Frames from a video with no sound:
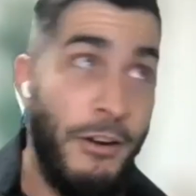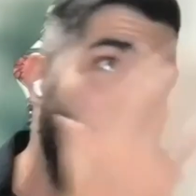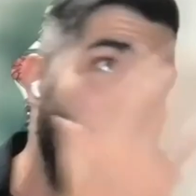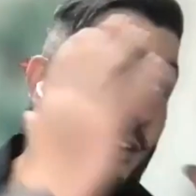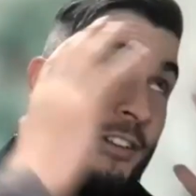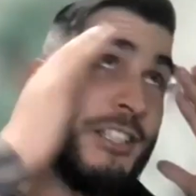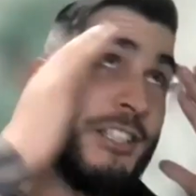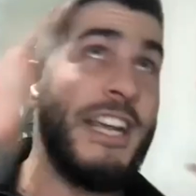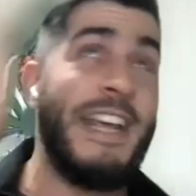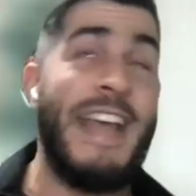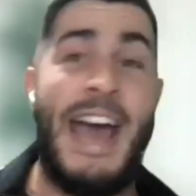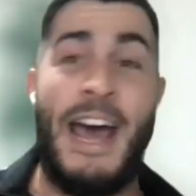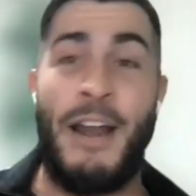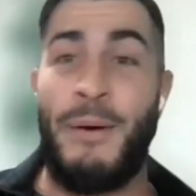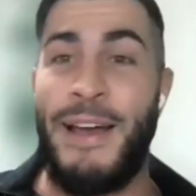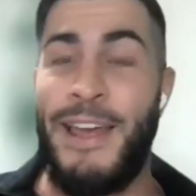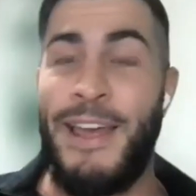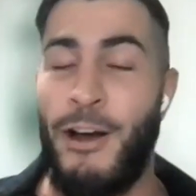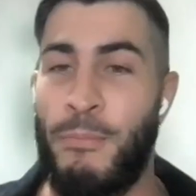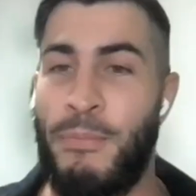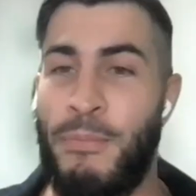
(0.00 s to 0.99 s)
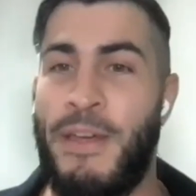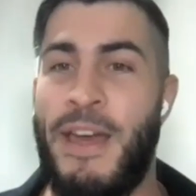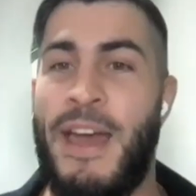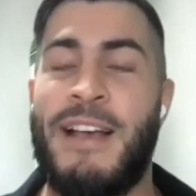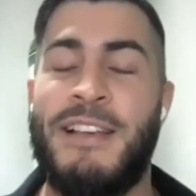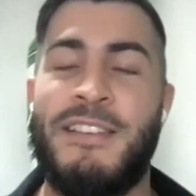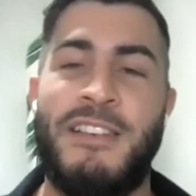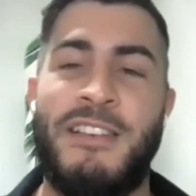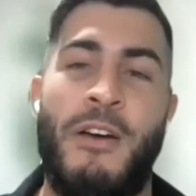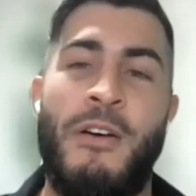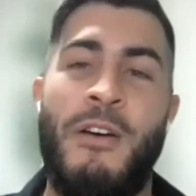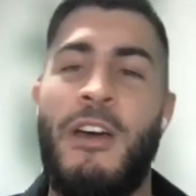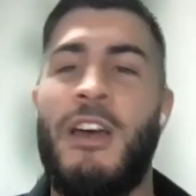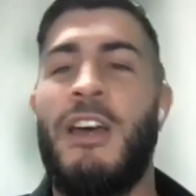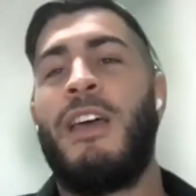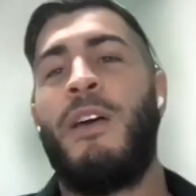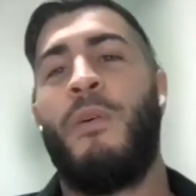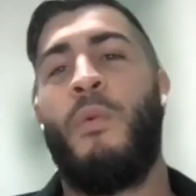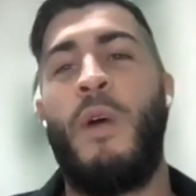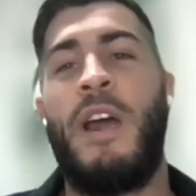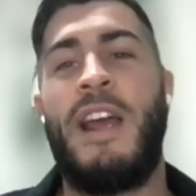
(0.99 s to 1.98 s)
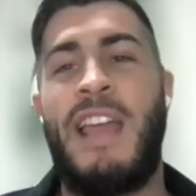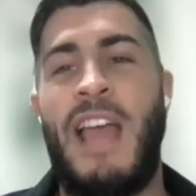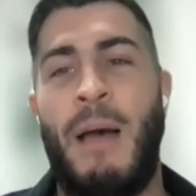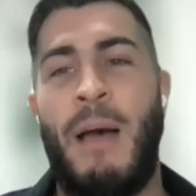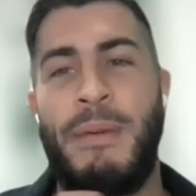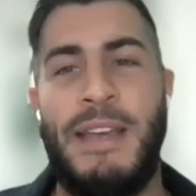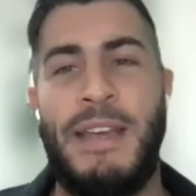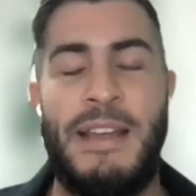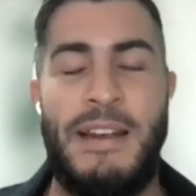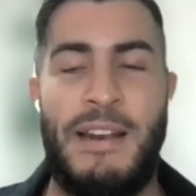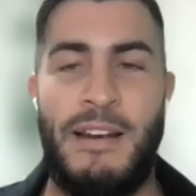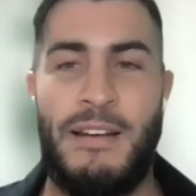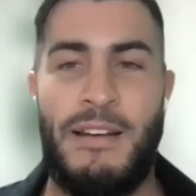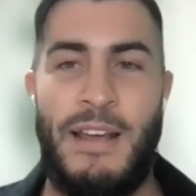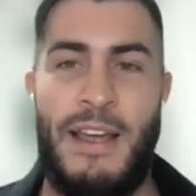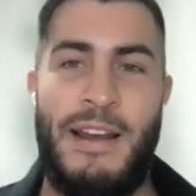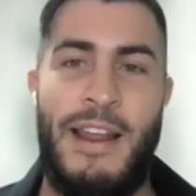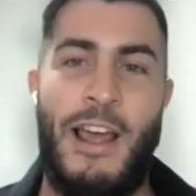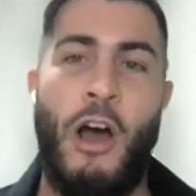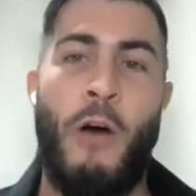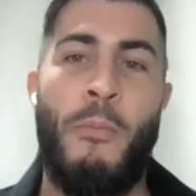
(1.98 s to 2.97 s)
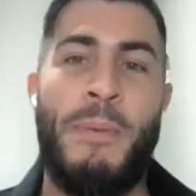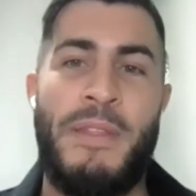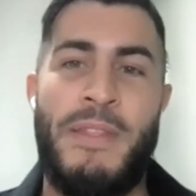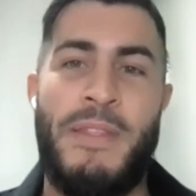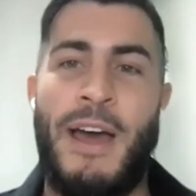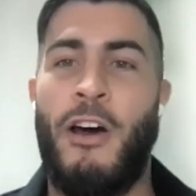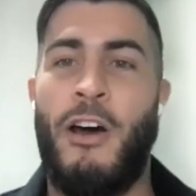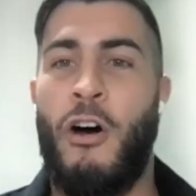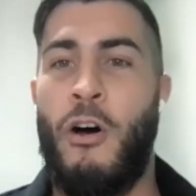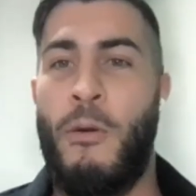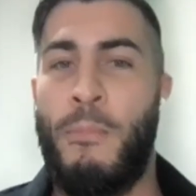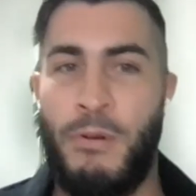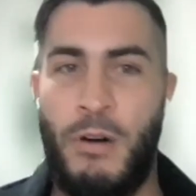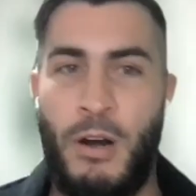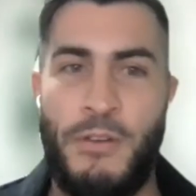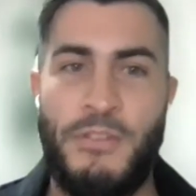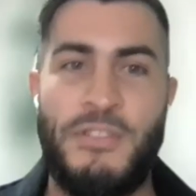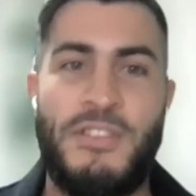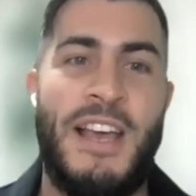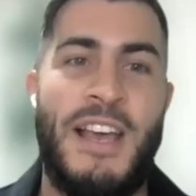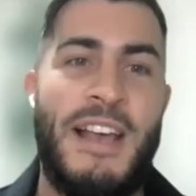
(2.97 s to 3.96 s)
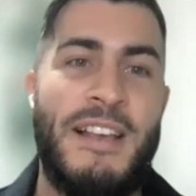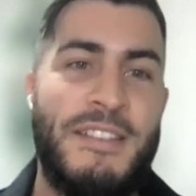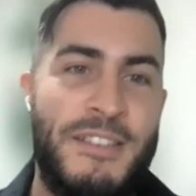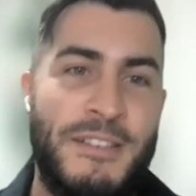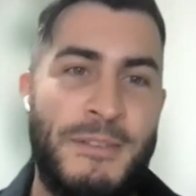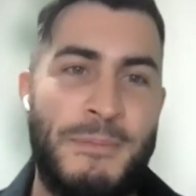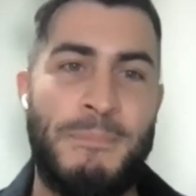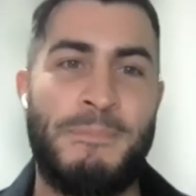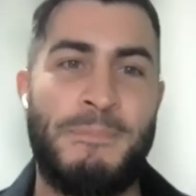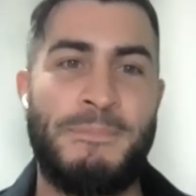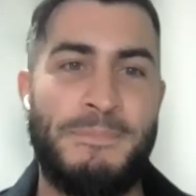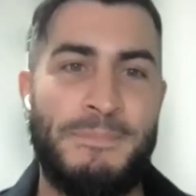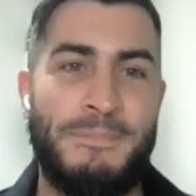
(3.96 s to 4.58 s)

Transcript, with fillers: Oh, gee, how do I help there? So we're coming in and, and helping that whole process.